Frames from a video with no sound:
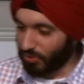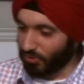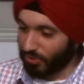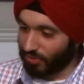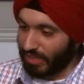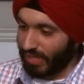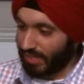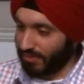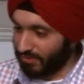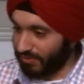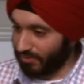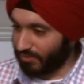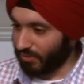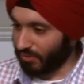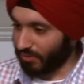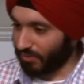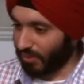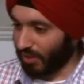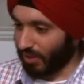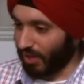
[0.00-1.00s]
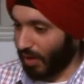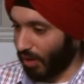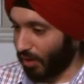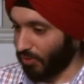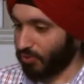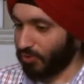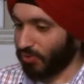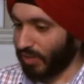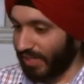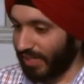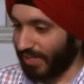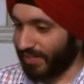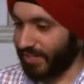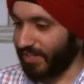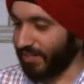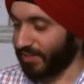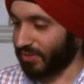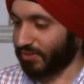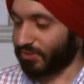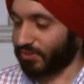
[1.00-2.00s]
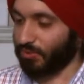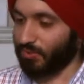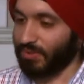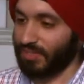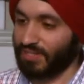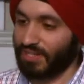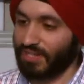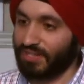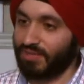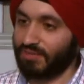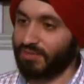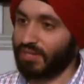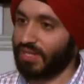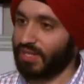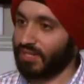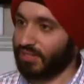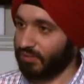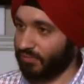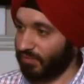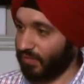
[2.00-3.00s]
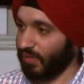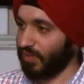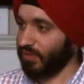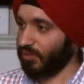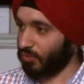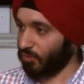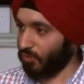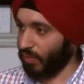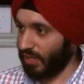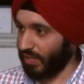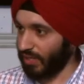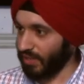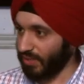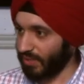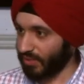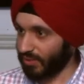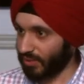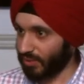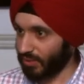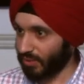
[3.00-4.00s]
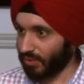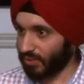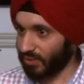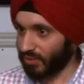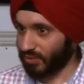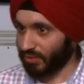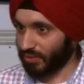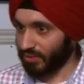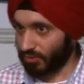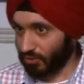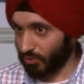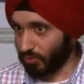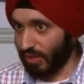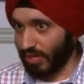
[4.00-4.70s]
to test how to collect data. So we said the first way to